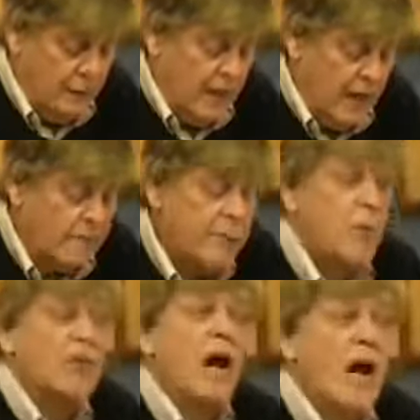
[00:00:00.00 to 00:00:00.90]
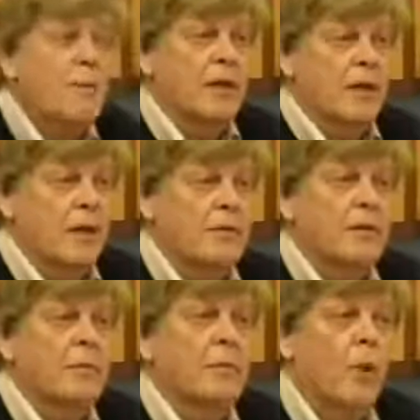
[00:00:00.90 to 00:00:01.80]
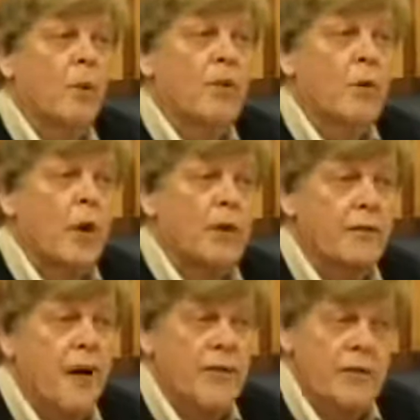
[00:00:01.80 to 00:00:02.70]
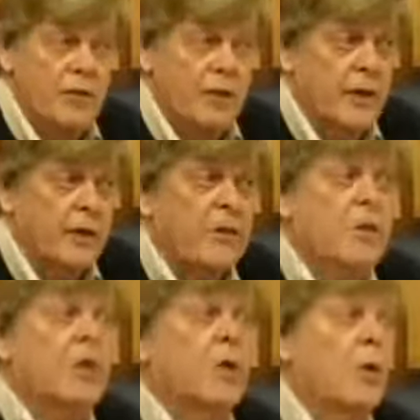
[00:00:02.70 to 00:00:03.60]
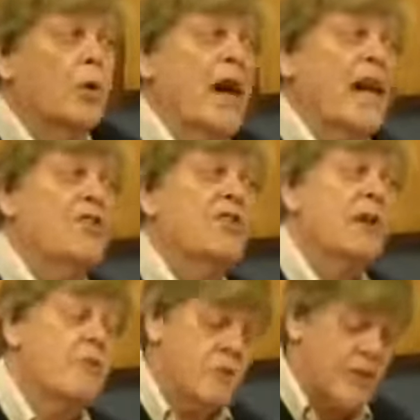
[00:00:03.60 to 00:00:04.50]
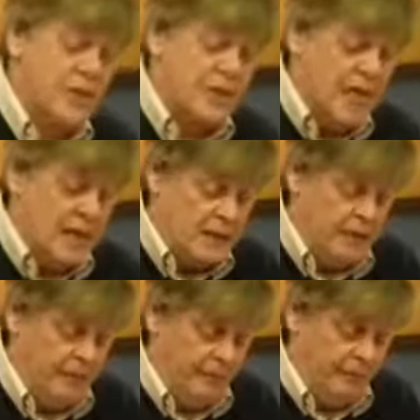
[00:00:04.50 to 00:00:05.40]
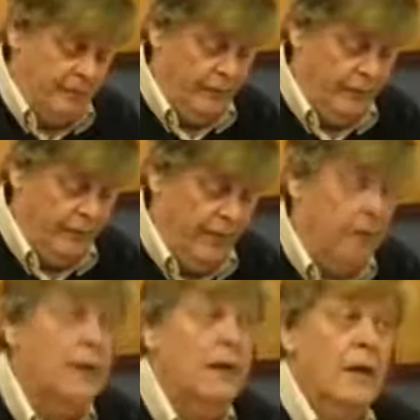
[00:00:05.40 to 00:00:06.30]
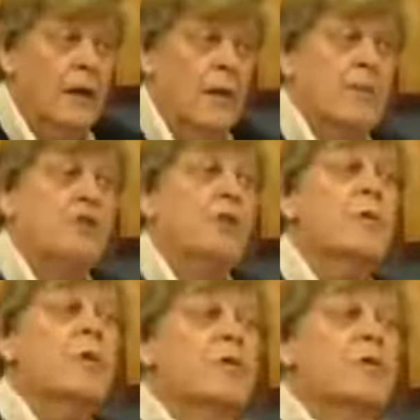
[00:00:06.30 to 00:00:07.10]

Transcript: behavior which I believe more than qualifies Israel to be called a terrorist state. Now, I'm assuming